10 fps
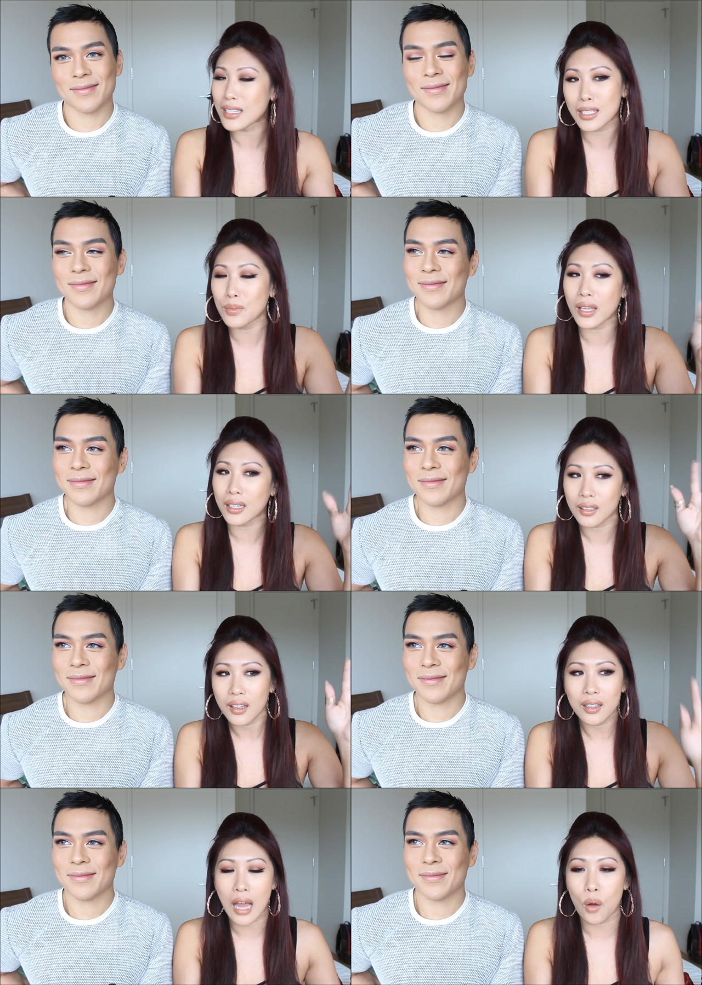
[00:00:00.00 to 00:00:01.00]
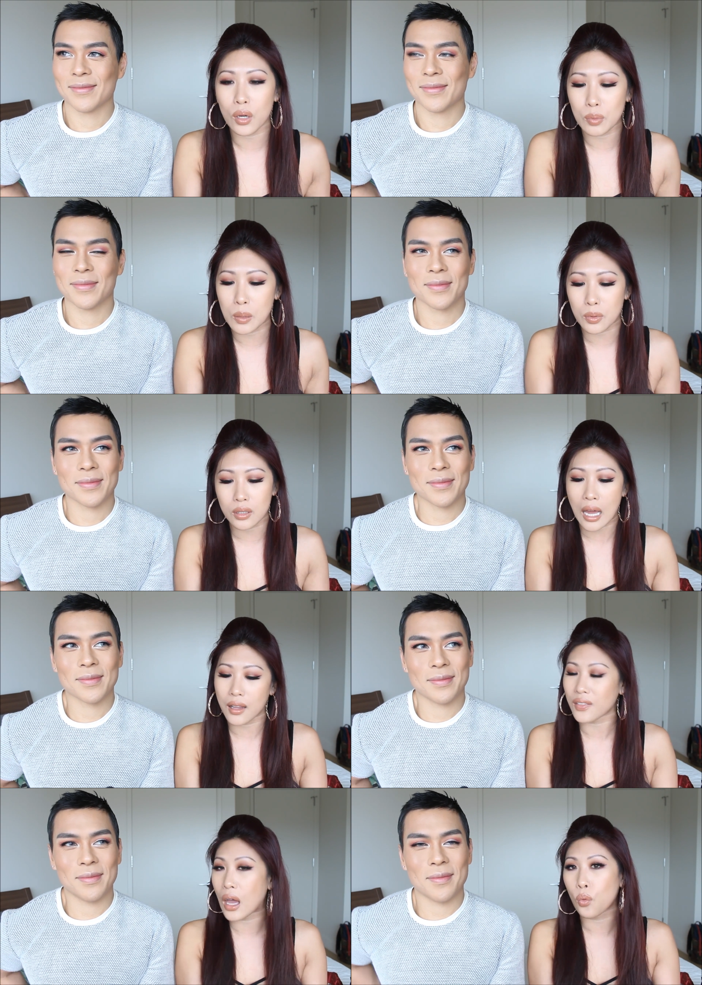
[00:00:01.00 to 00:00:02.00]
Speaker 1: they seem like not weird people,
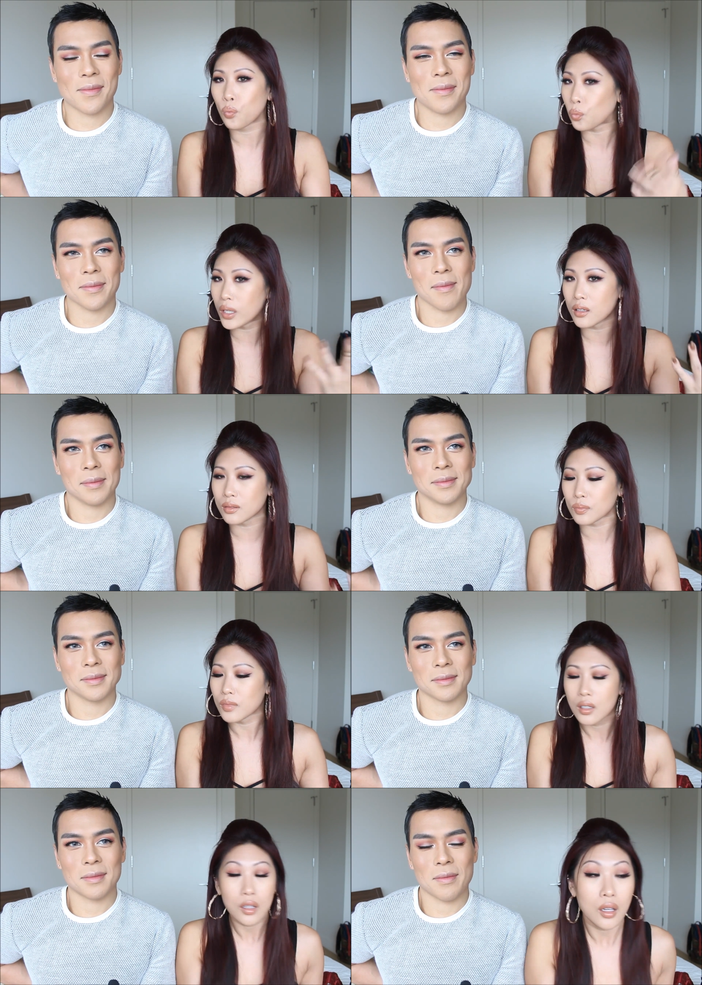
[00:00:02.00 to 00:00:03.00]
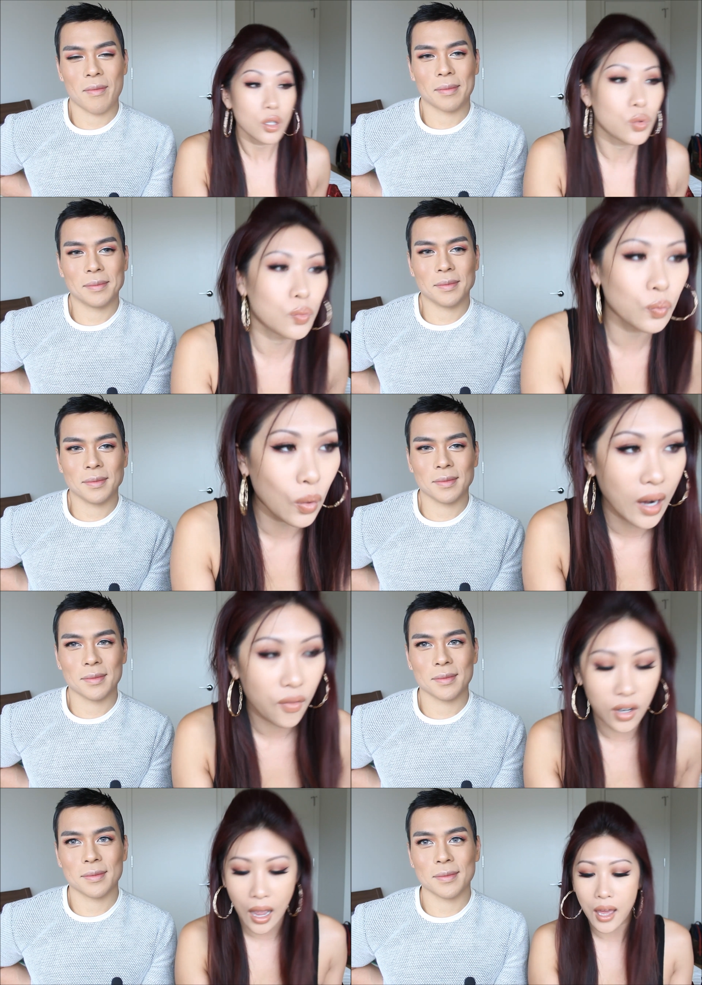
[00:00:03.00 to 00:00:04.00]
not like that weird
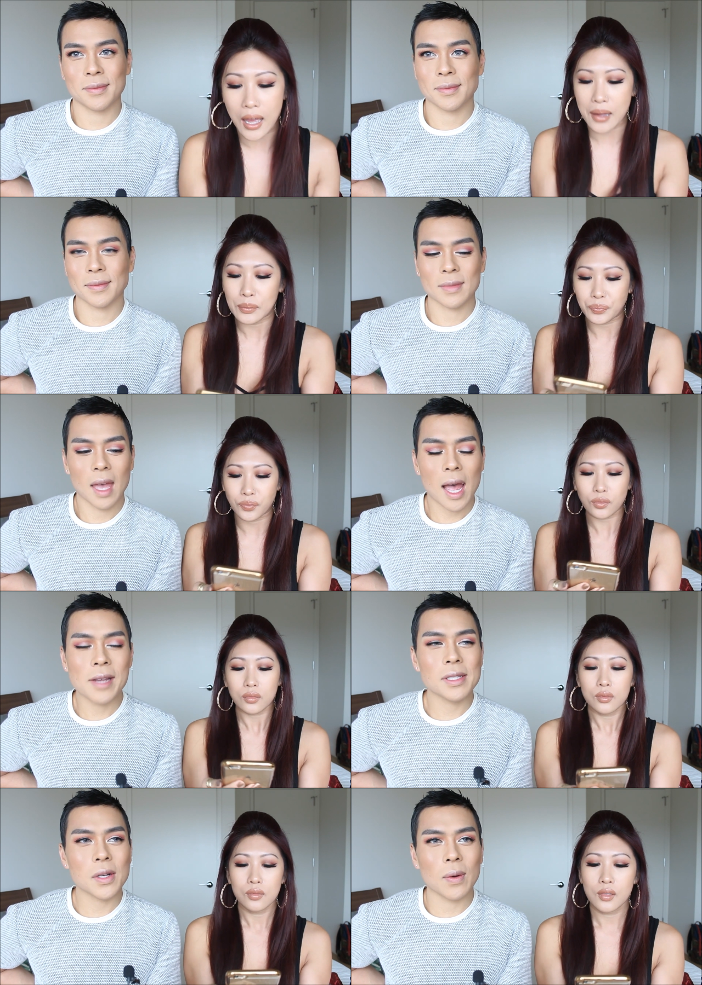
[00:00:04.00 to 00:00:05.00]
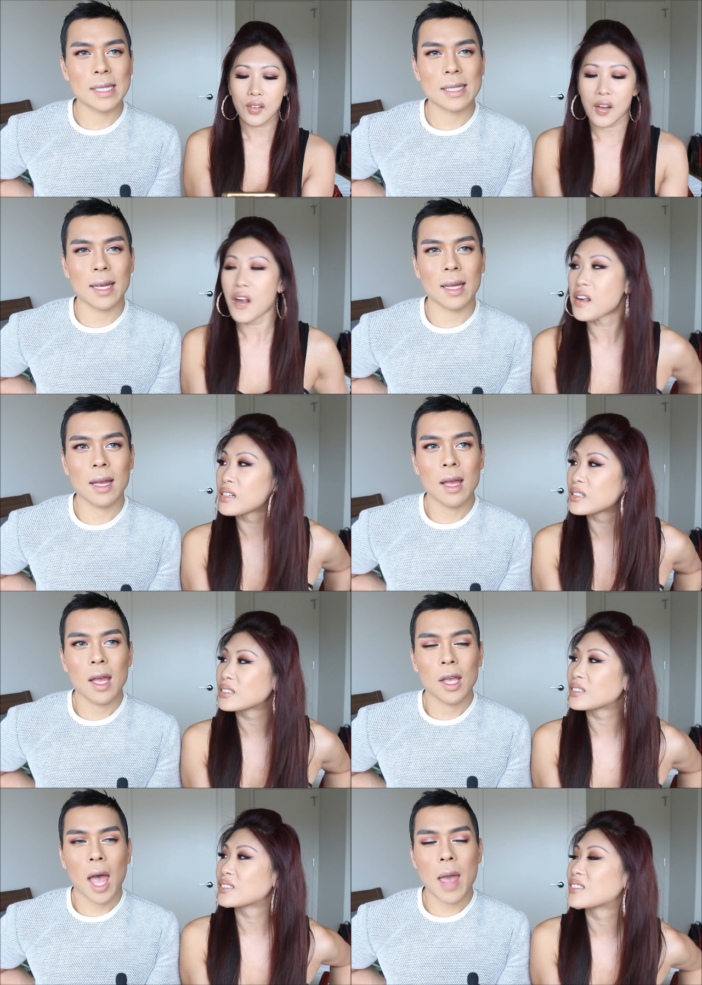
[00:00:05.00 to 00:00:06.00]
whatever guy. Okay. Mm.
Speaker 2: I used to always say
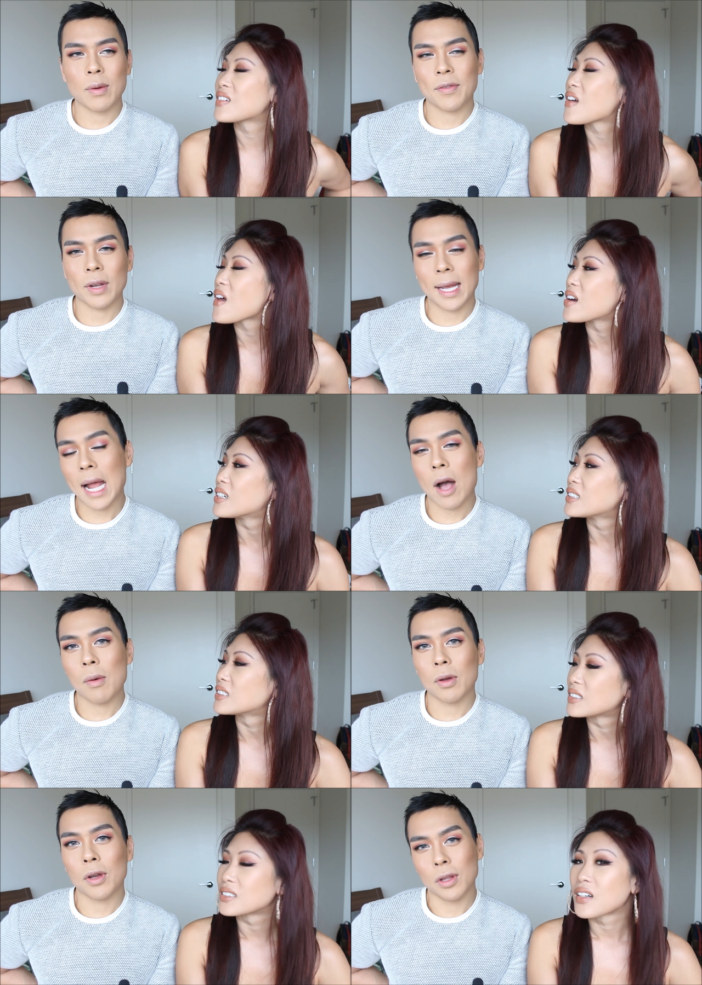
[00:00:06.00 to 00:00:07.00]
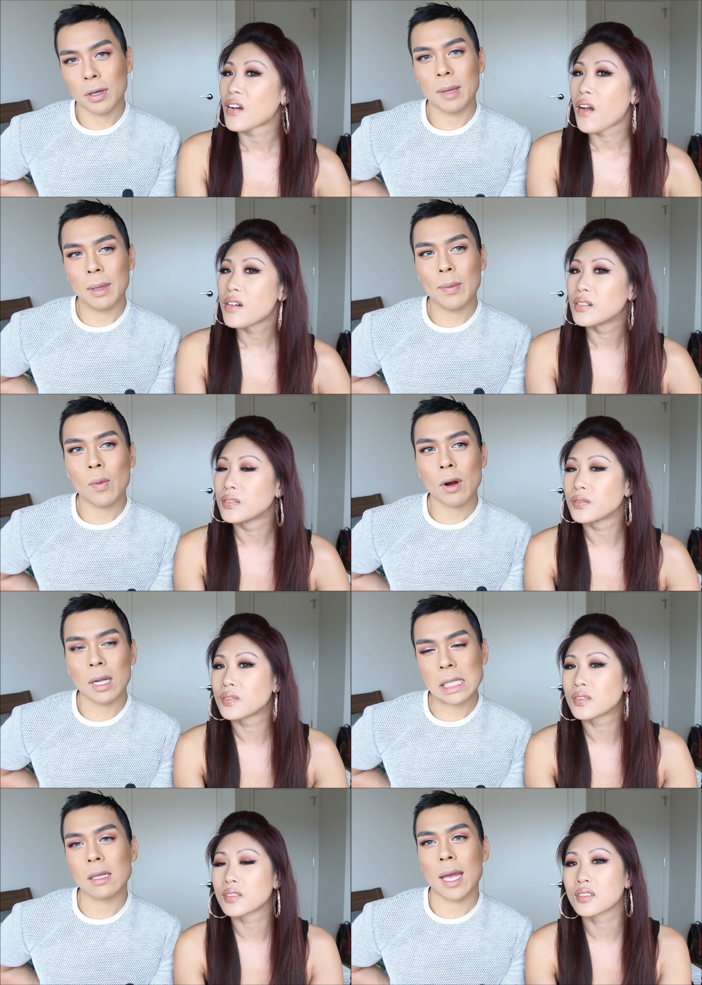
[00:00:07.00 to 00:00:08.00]
I would forget how good looking people
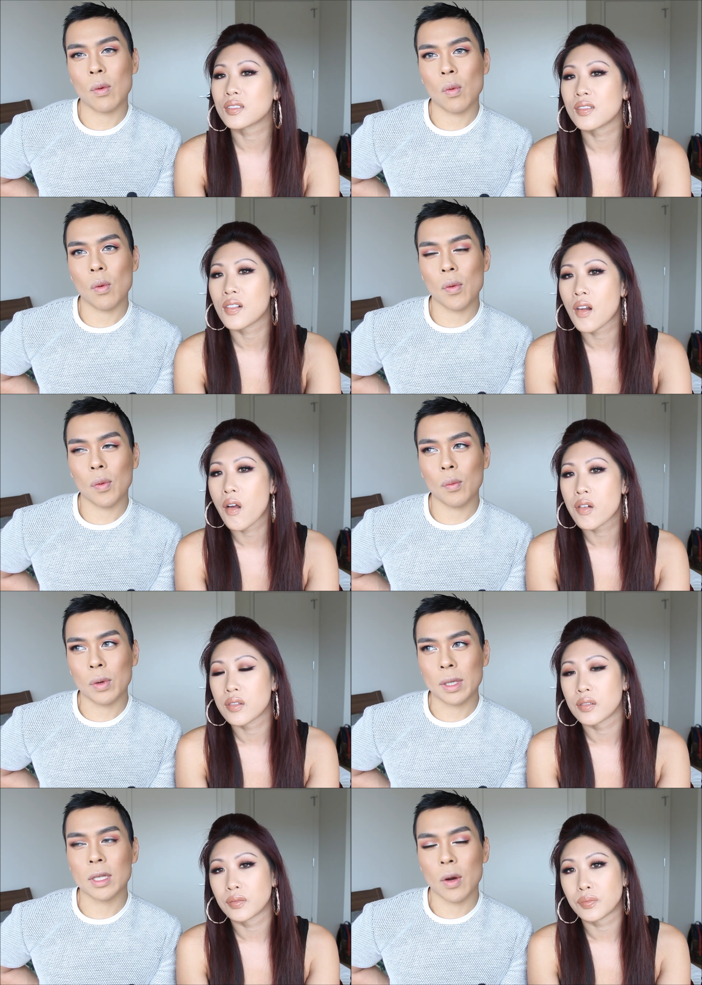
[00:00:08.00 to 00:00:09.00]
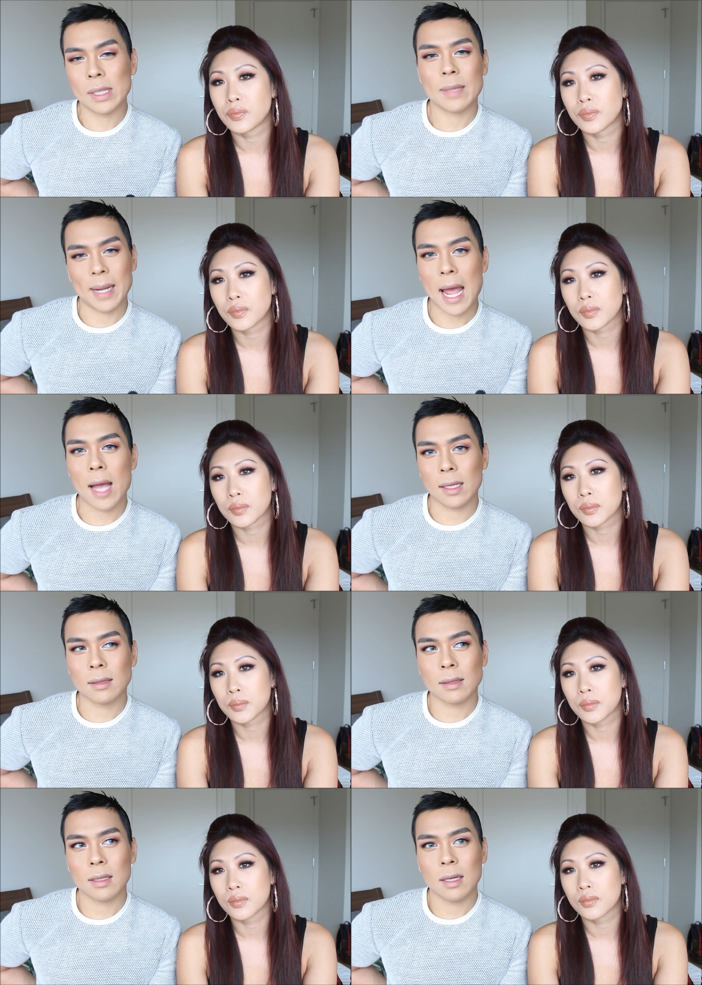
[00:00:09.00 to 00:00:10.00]
were until I would go into
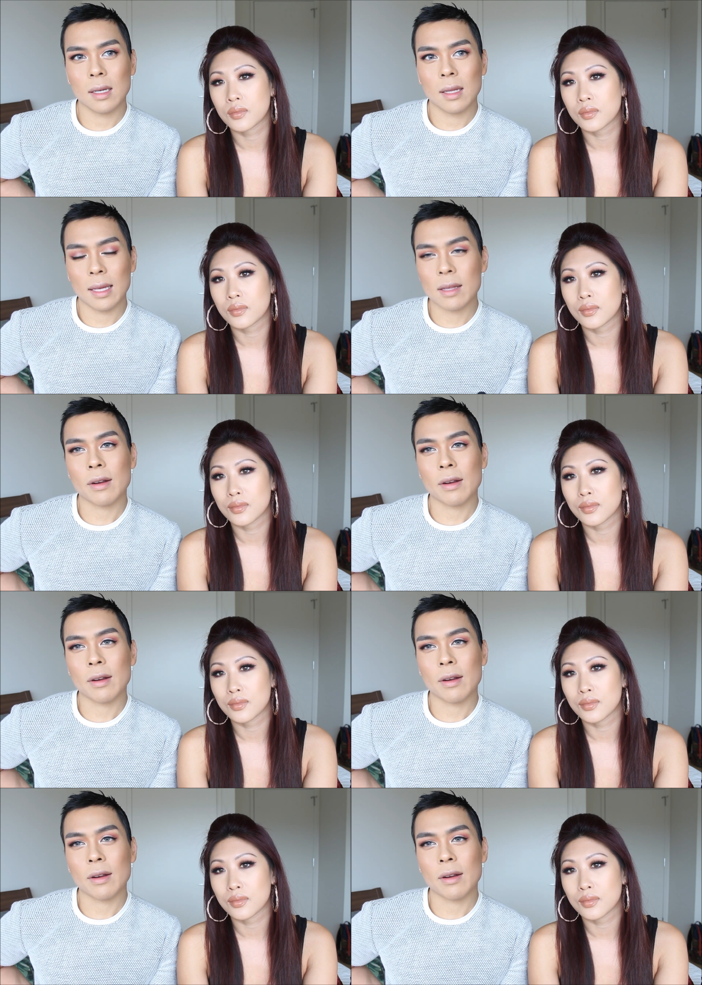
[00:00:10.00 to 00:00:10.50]
Manhattan. Like